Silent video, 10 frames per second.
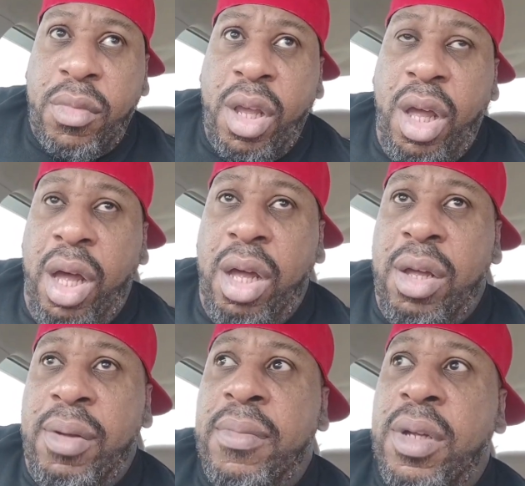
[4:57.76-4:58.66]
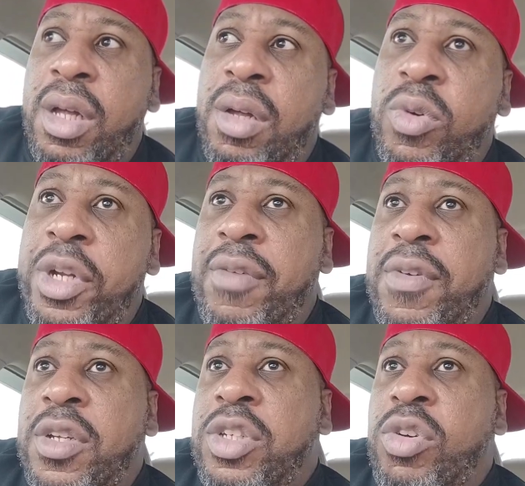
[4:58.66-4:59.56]
um, uh,
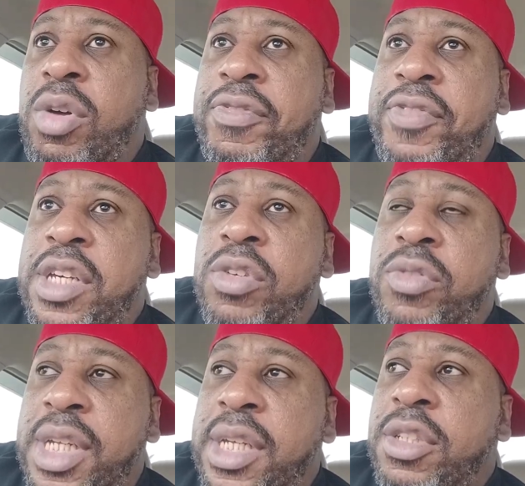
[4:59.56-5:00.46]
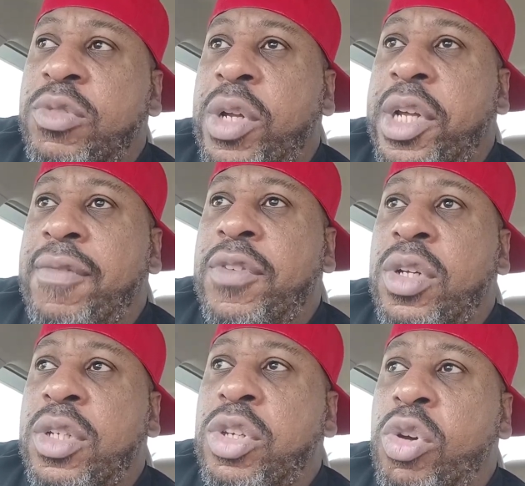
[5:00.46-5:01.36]
whatever your field is,
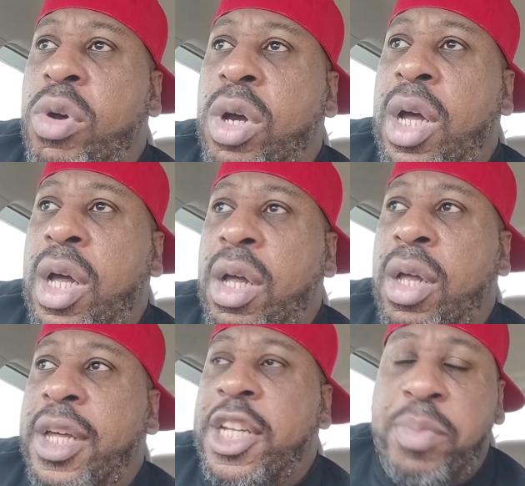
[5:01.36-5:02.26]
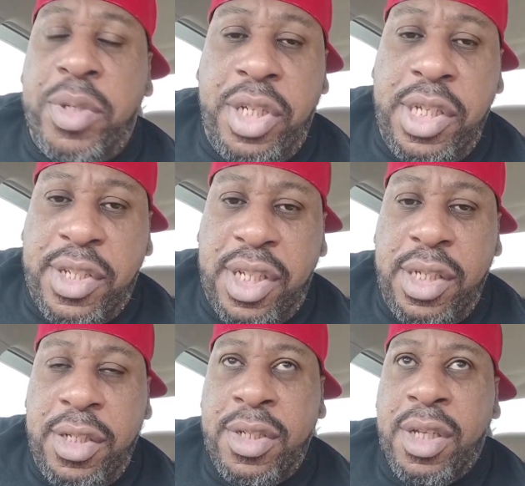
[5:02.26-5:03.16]
whatever your uh, expertise
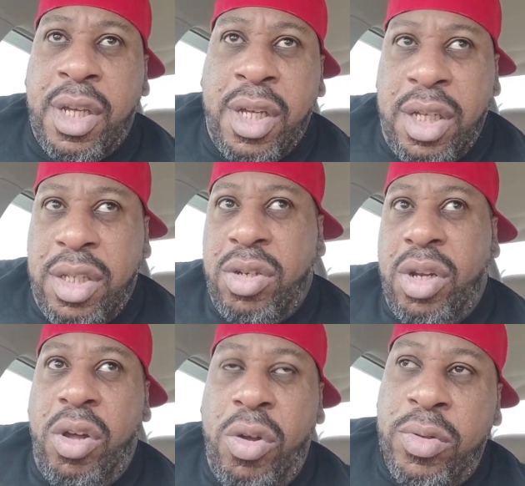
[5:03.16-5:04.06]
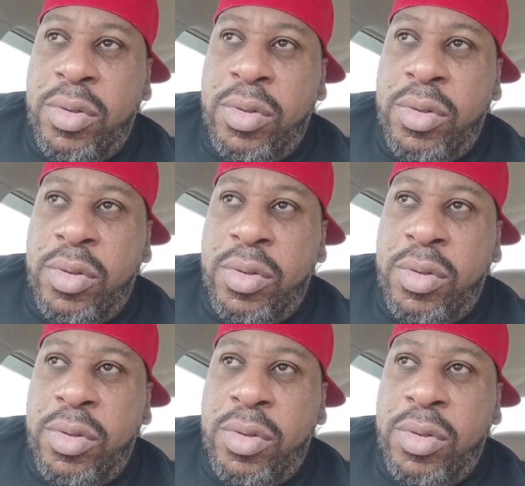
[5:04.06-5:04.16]
is, you know,